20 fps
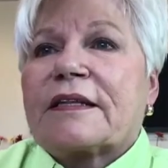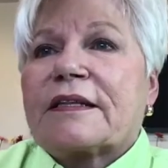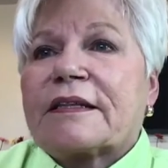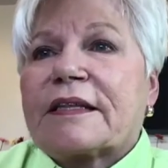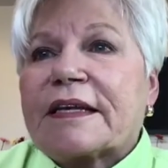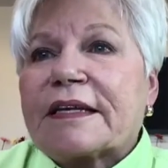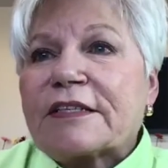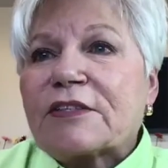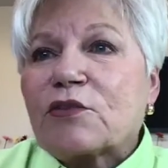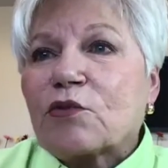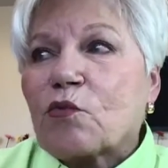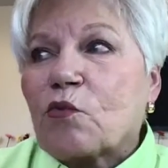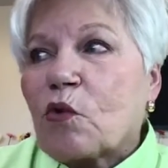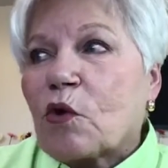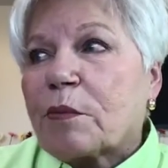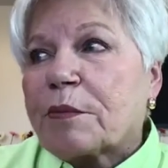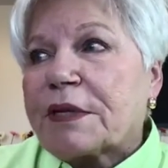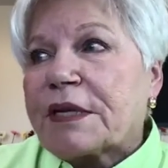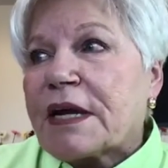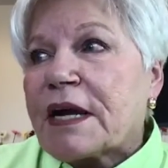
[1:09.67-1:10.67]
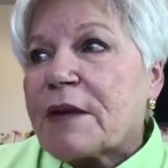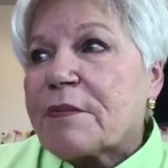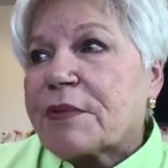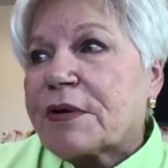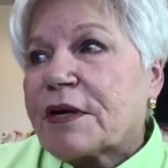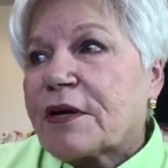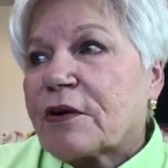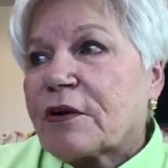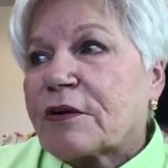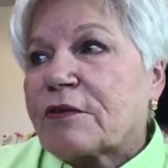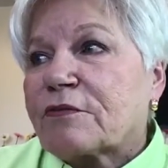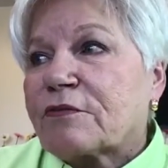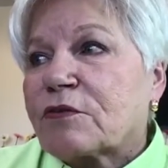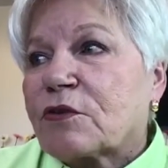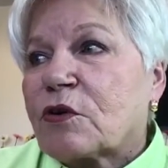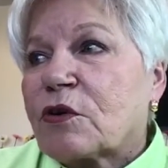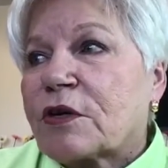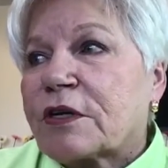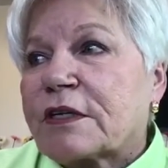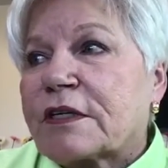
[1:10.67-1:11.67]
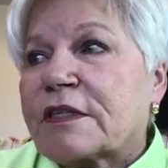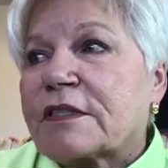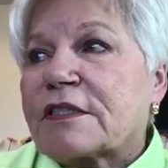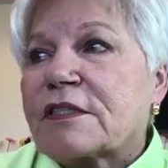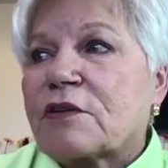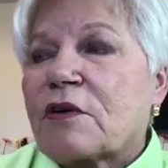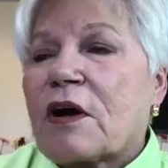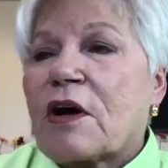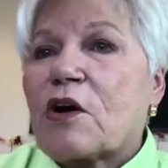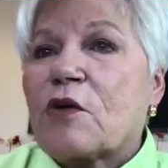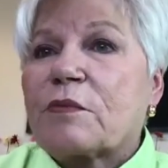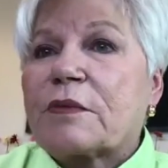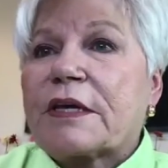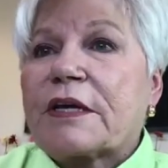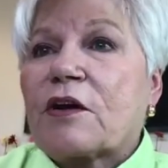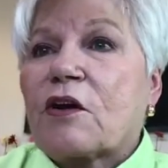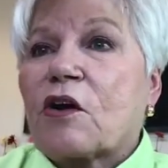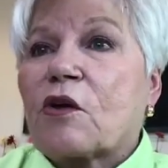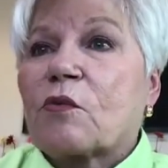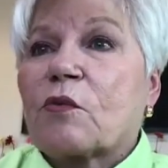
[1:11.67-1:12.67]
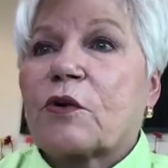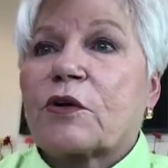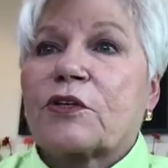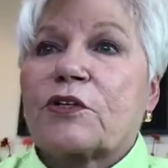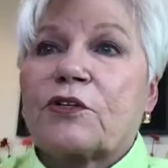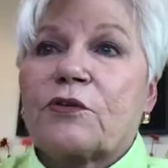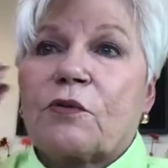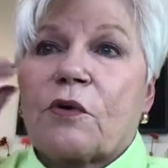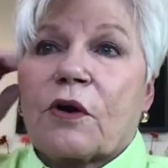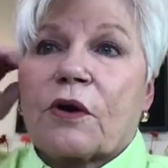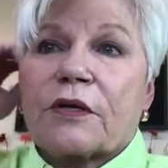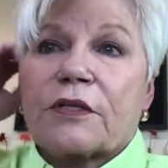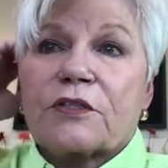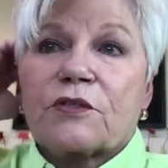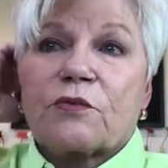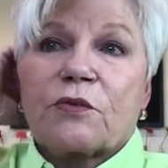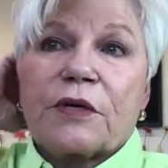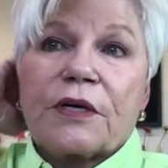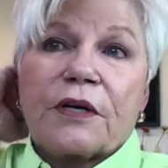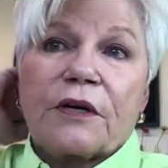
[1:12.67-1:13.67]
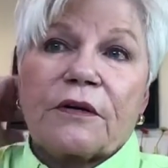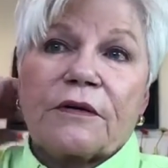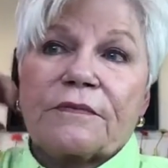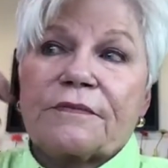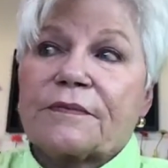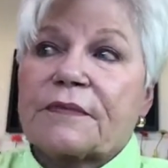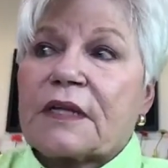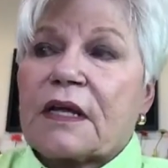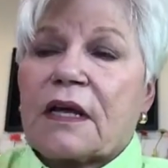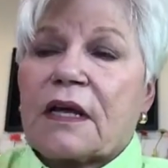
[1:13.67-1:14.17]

Things are warming up here in Florida, so I hope they are where you are as well.